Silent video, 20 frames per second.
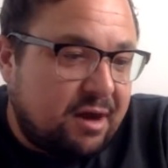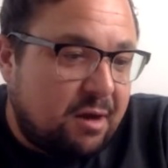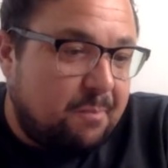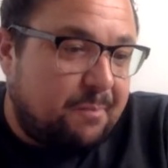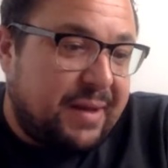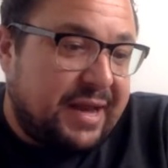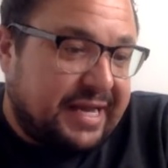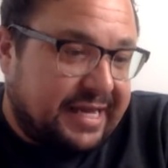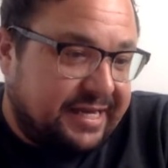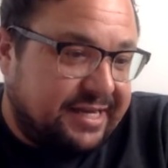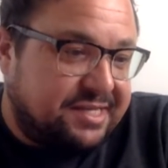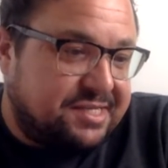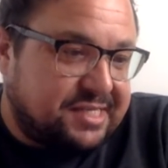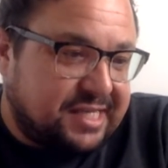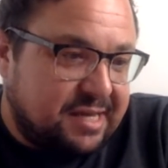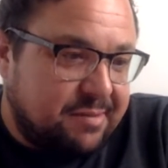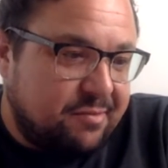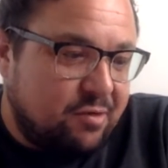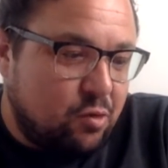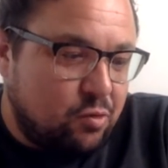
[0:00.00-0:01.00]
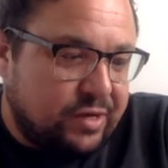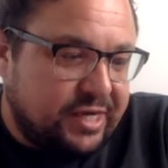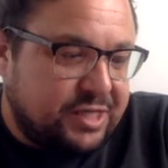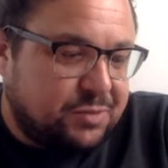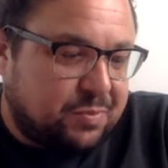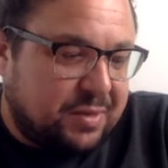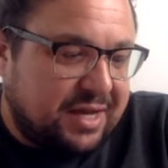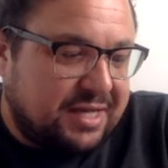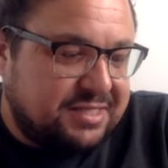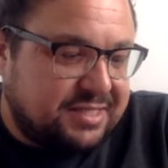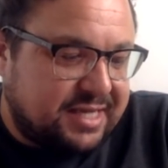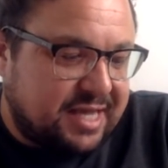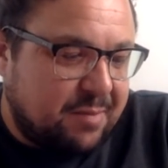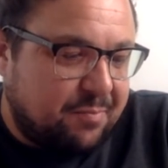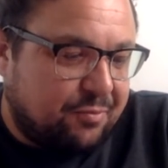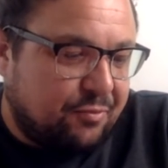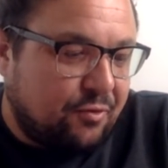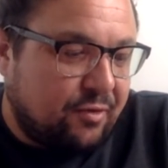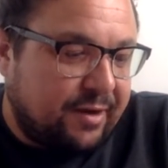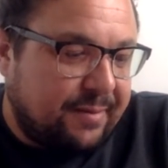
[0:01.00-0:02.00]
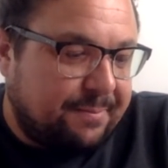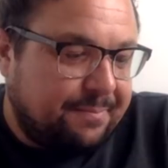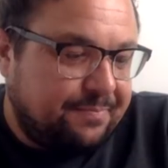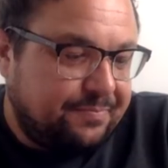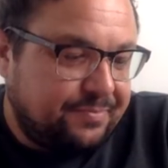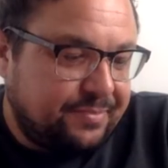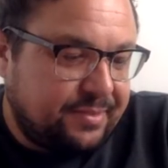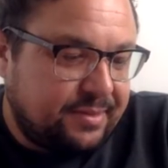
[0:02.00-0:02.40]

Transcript: I'm backing this team. All these players in their prime.